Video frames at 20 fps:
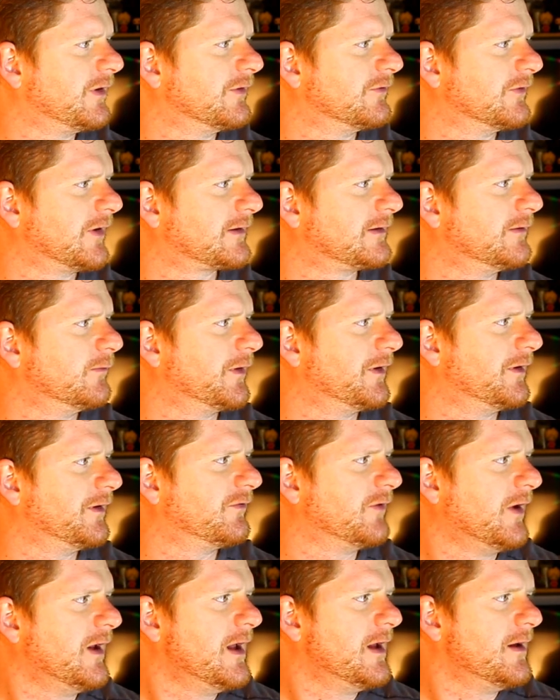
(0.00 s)
exactly what it
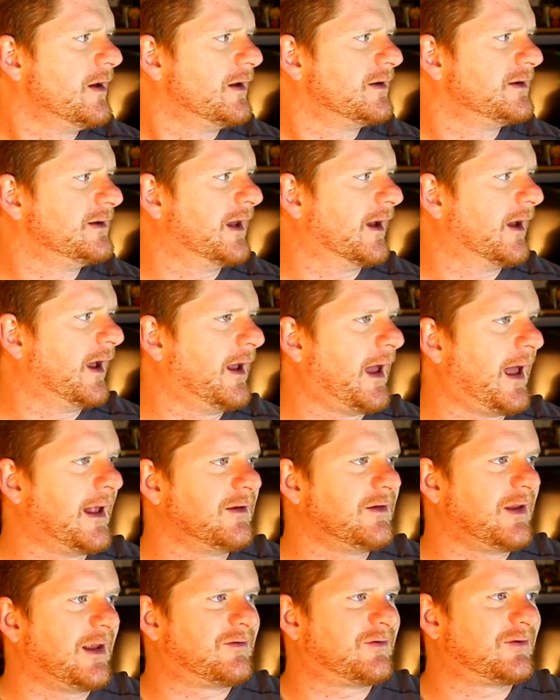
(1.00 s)
is. Yeah,
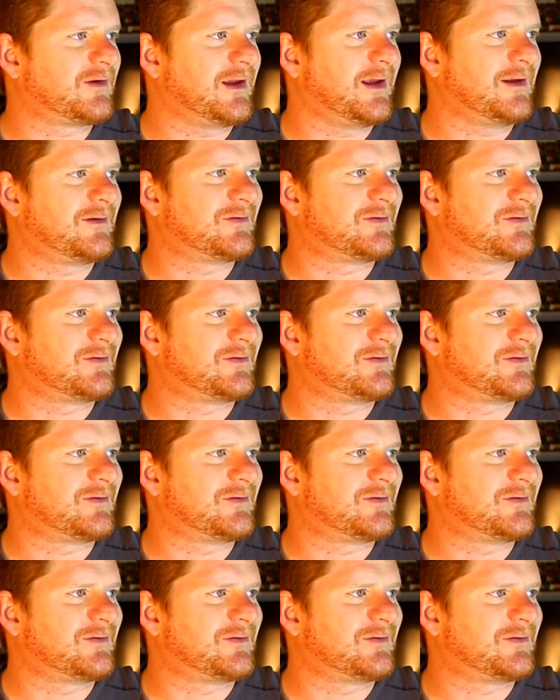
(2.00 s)
and it's